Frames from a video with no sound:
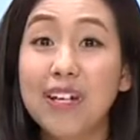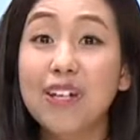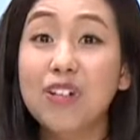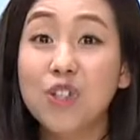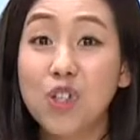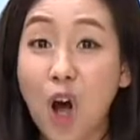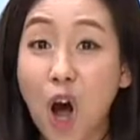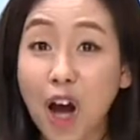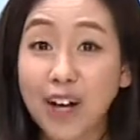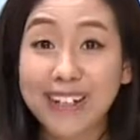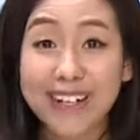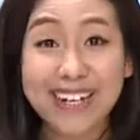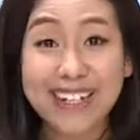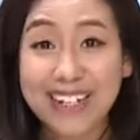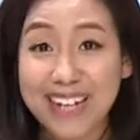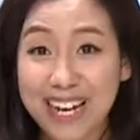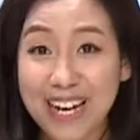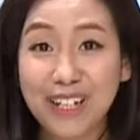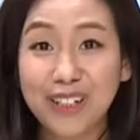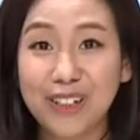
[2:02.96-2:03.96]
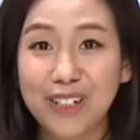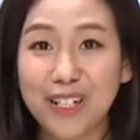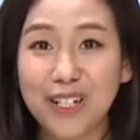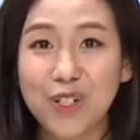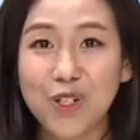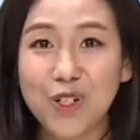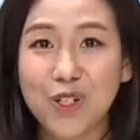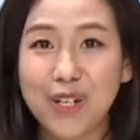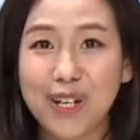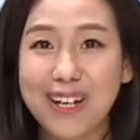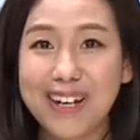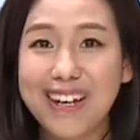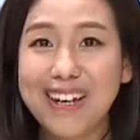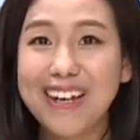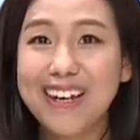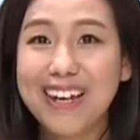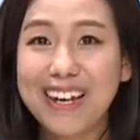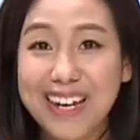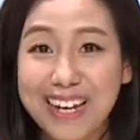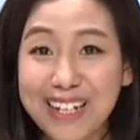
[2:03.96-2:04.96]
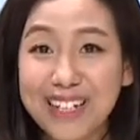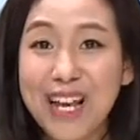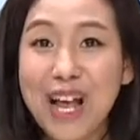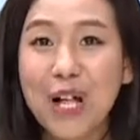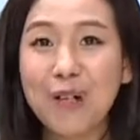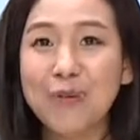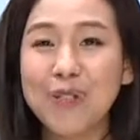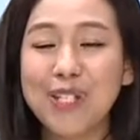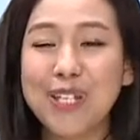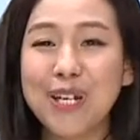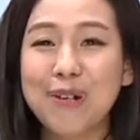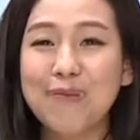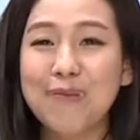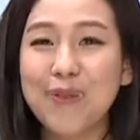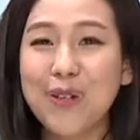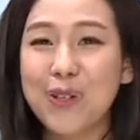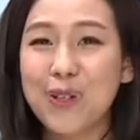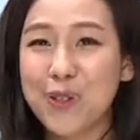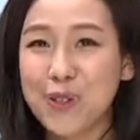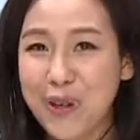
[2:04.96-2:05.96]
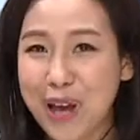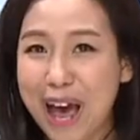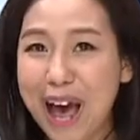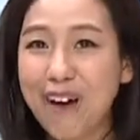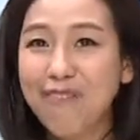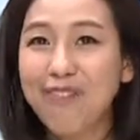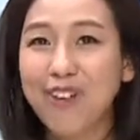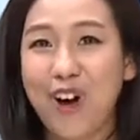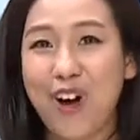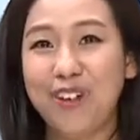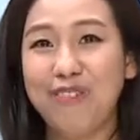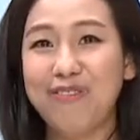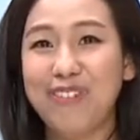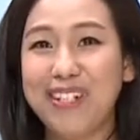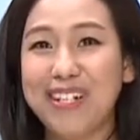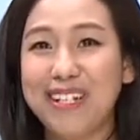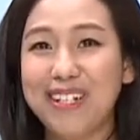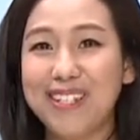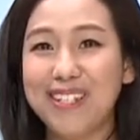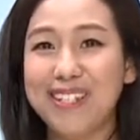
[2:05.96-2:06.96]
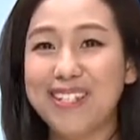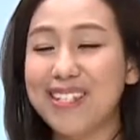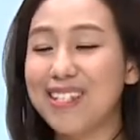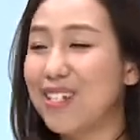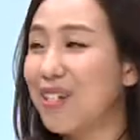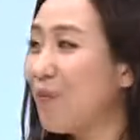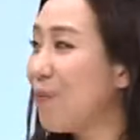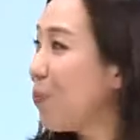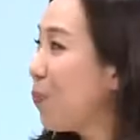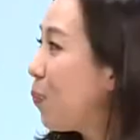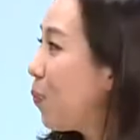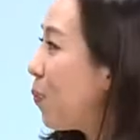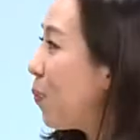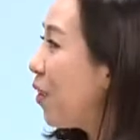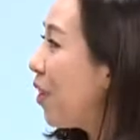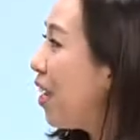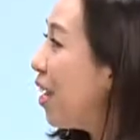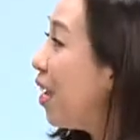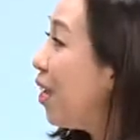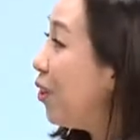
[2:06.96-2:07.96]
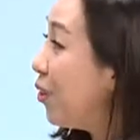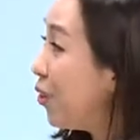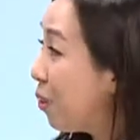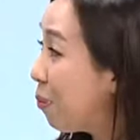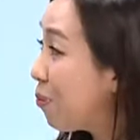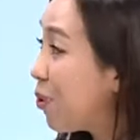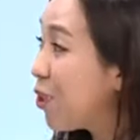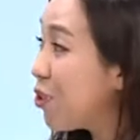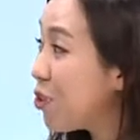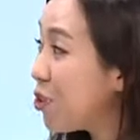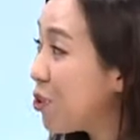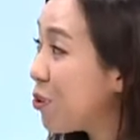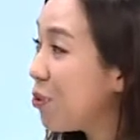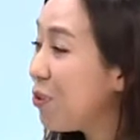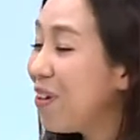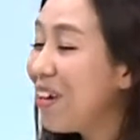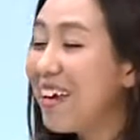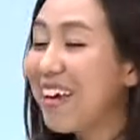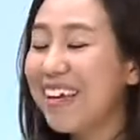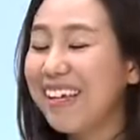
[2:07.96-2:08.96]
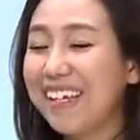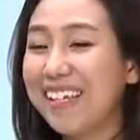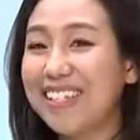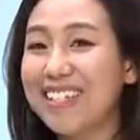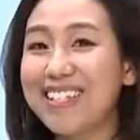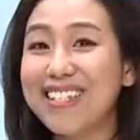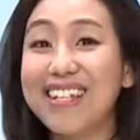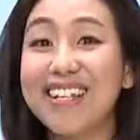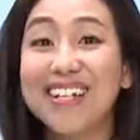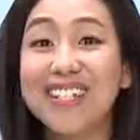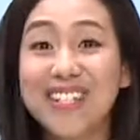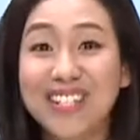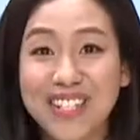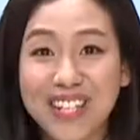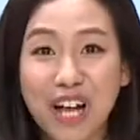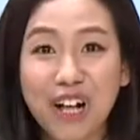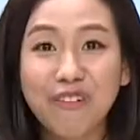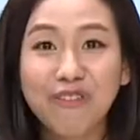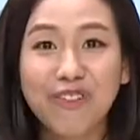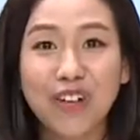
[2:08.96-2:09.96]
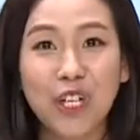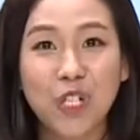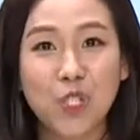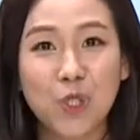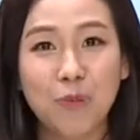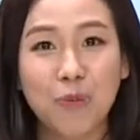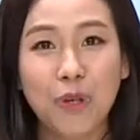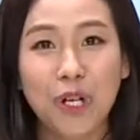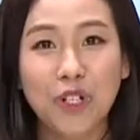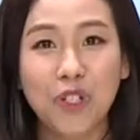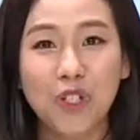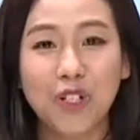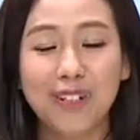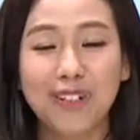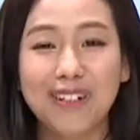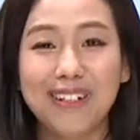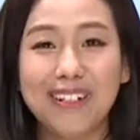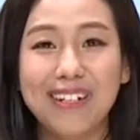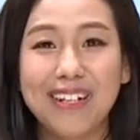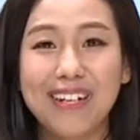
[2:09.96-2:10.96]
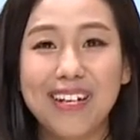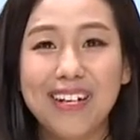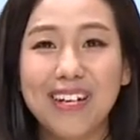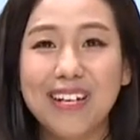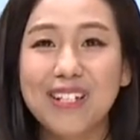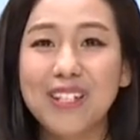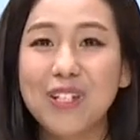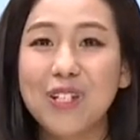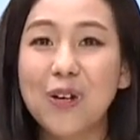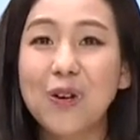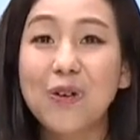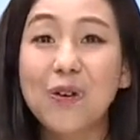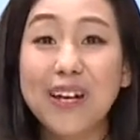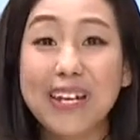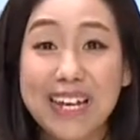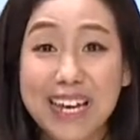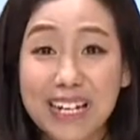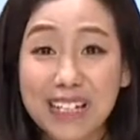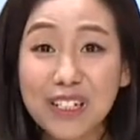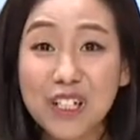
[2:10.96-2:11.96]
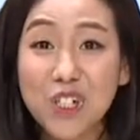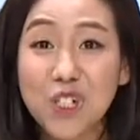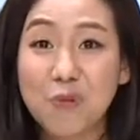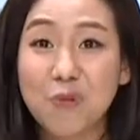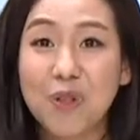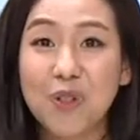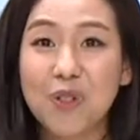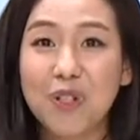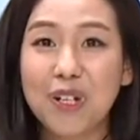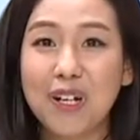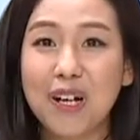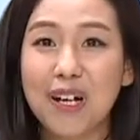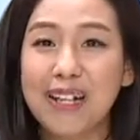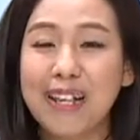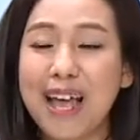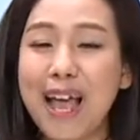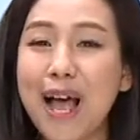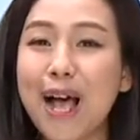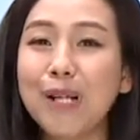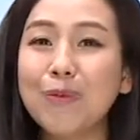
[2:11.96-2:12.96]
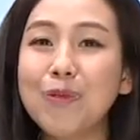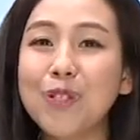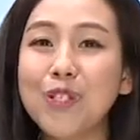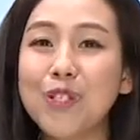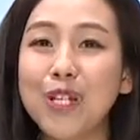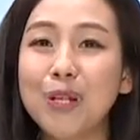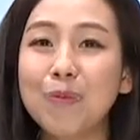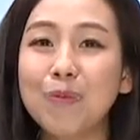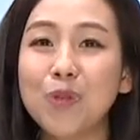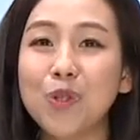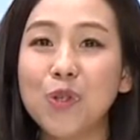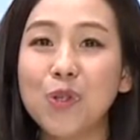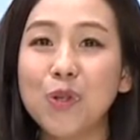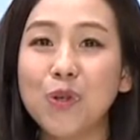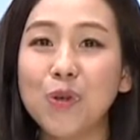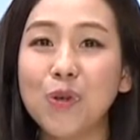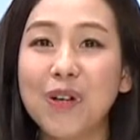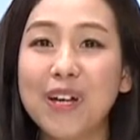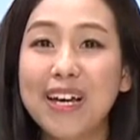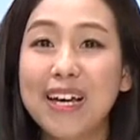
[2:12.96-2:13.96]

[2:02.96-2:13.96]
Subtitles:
talk in English, it helps them to have confidence. Number 2 is self-expression. So English musical helps them to